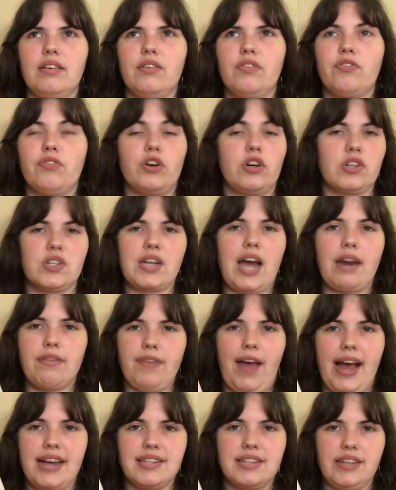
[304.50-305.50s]
first got
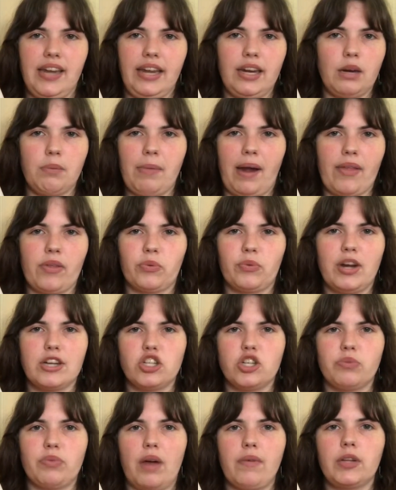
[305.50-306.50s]
fascinated by the
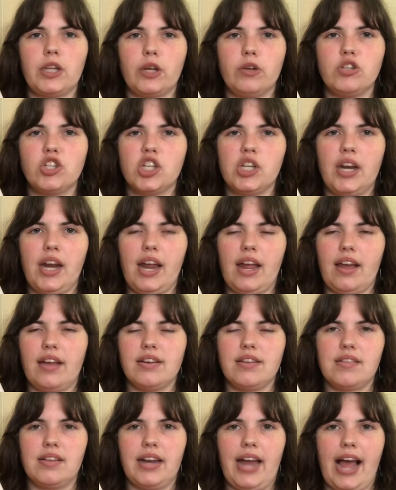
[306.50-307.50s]
Russian Revolution
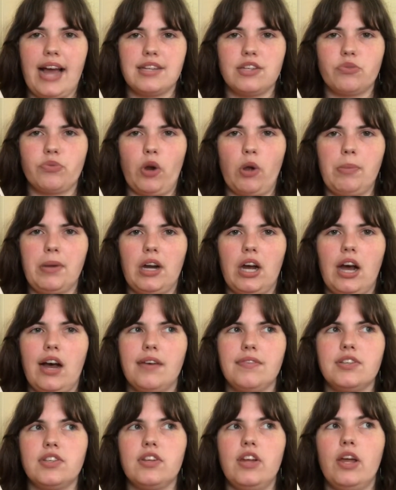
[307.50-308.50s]
and the last
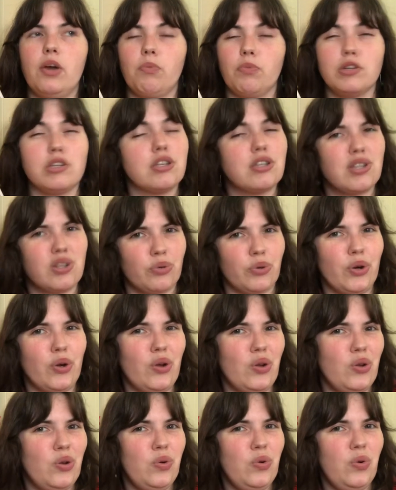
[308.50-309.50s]
Romanovs, it was
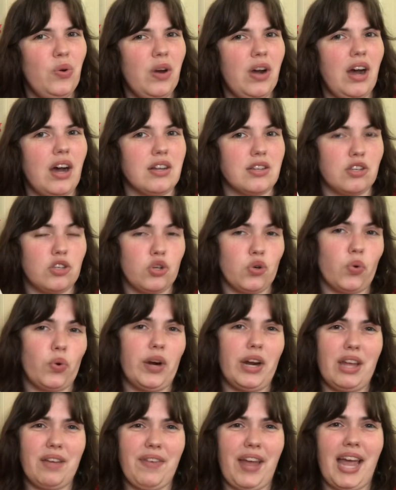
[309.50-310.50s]
through a
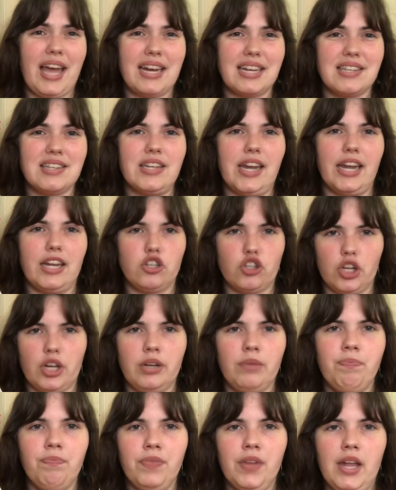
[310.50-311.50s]
story of
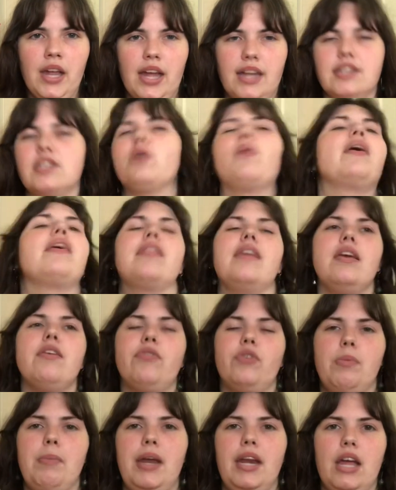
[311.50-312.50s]
Anastasia. And so I think
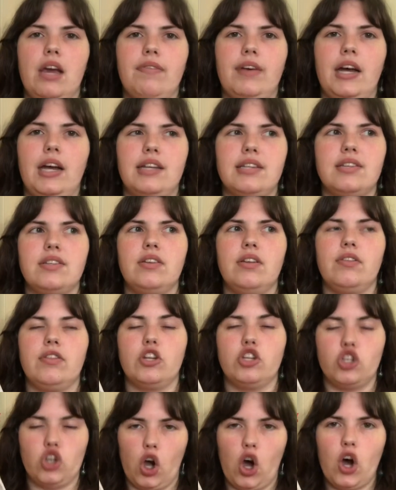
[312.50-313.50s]
for many of us,
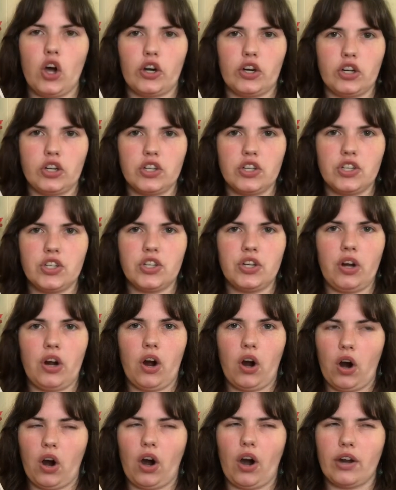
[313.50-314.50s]
the daughters
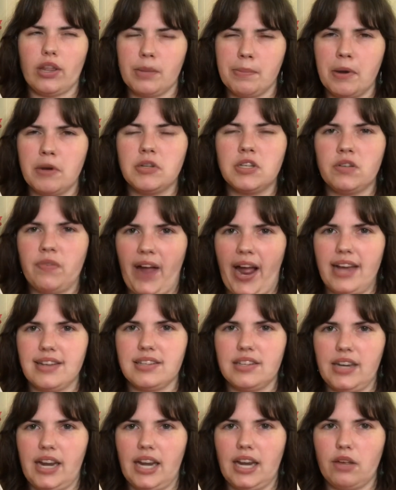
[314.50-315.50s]
are the most
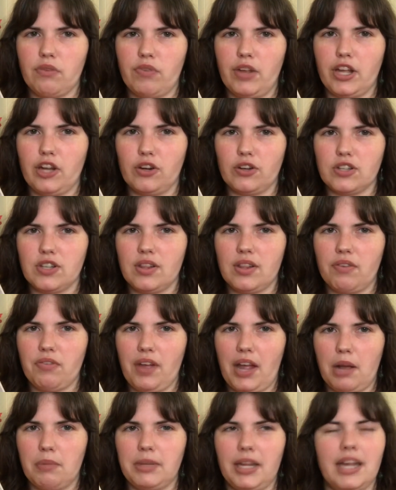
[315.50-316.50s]
fascinating figures in the
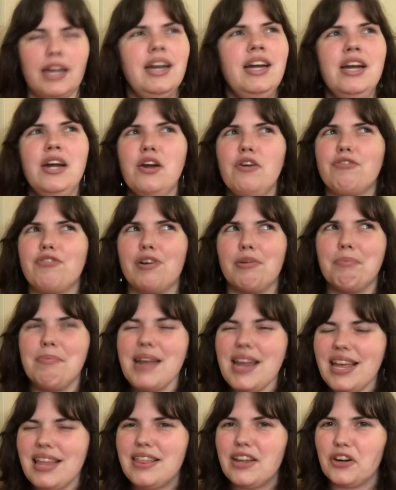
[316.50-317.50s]
family. For
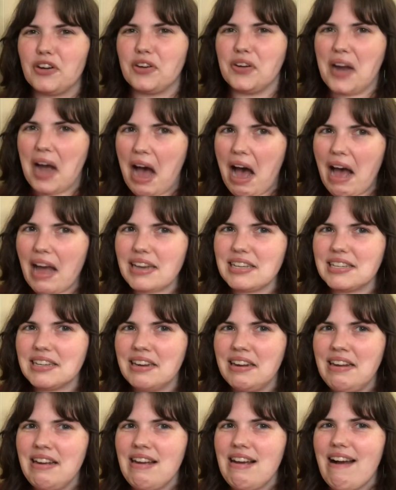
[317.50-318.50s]
me, they're not.
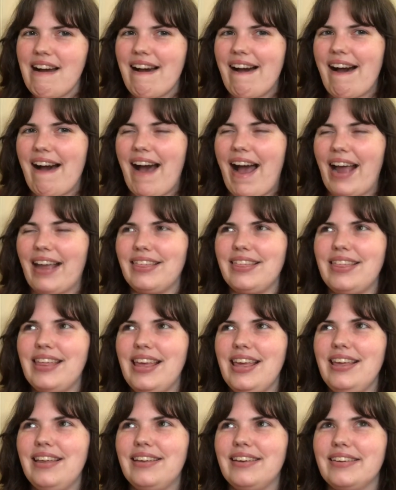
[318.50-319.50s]
I
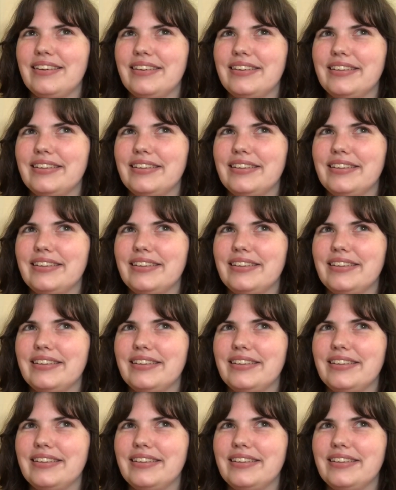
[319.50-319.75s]
think